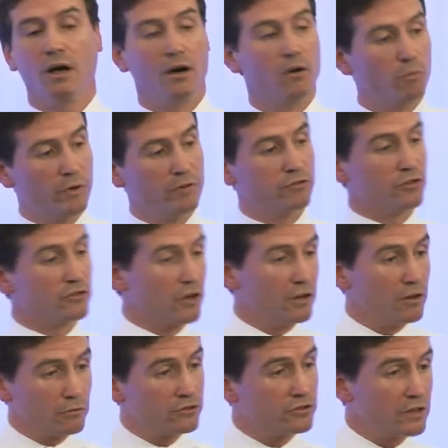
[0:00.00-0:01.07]
We've just got
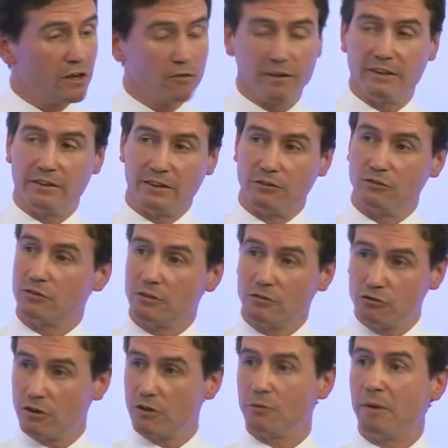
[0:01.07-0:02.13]
little star ratings.
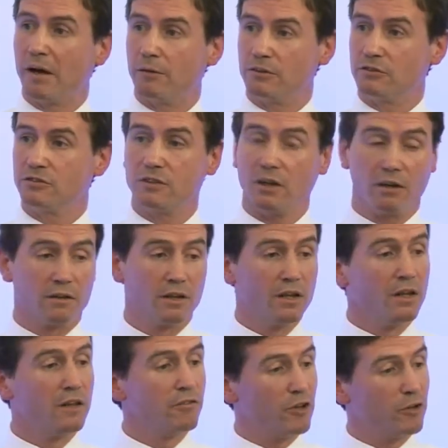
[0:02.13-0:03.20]
Show them how it's done.
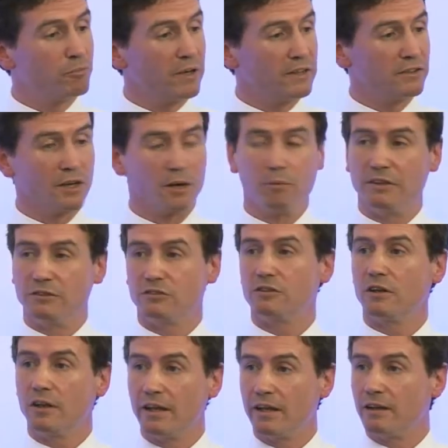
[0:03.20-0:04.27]
They've picked it up
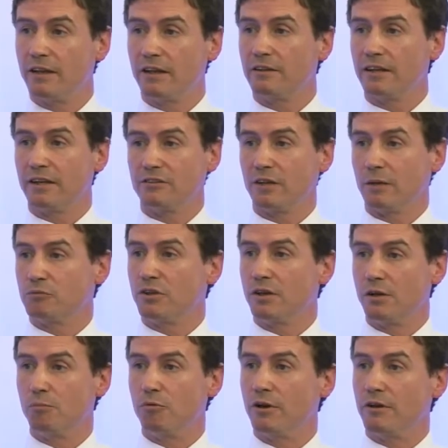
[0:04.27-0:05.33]
instantly, and they think it's
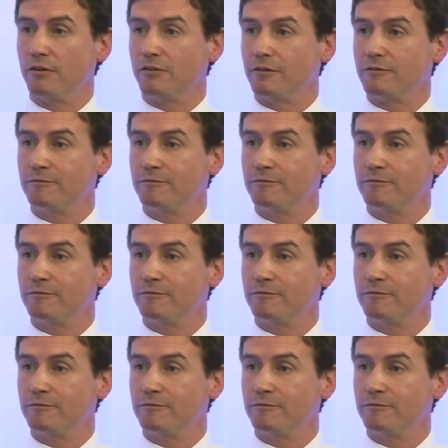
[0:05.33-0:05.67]
absolutely brilliant.